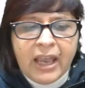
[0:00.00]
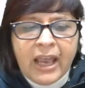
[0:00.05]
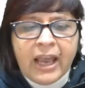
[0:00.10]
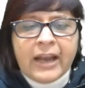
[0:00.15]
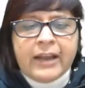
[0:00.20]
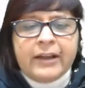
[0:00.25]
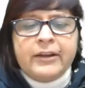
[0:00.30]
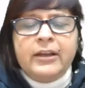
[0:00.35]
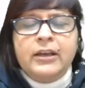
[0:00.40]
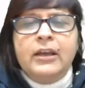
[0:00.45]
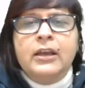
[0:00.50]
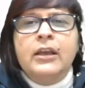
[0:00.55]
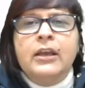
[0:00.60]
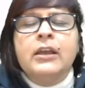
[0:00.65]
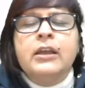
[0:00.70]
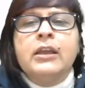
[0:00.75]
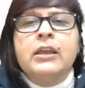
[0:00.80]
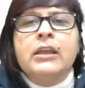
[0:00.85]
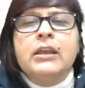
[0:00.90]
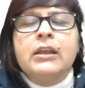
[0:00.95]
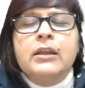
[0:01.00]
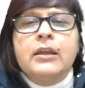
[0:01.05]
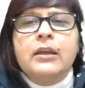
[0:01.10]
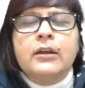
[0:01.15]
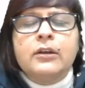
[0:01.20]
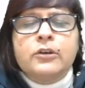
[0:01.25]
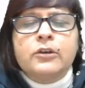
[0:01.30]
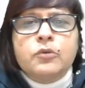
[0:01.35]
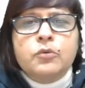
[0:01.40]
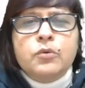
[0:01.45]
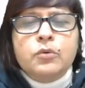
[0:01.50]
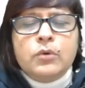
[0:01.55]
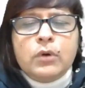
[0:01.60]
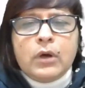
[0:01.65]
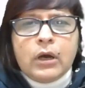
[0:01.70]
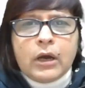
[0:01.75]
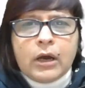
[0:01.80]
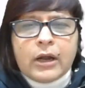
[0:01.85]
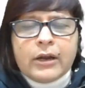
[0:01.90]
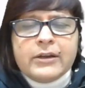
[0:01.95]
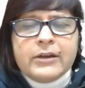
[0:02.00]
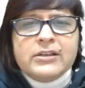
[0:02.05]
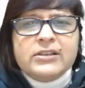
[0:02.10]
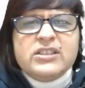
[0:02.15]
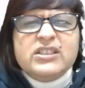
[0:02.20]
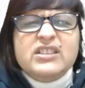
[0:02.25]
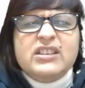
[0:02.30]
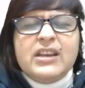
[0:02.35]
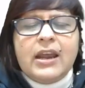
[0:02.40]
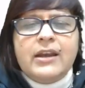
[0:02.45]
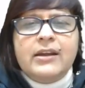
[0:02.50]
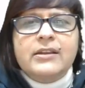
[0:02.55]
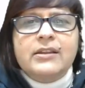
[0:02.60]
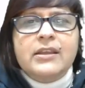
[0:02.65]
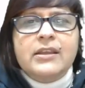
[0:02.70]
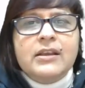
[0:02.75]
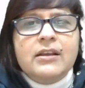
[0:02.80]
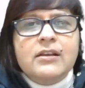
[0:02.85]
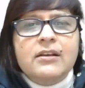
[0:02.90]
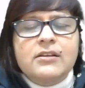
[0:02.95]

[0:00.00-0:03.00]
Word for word: and he to understand the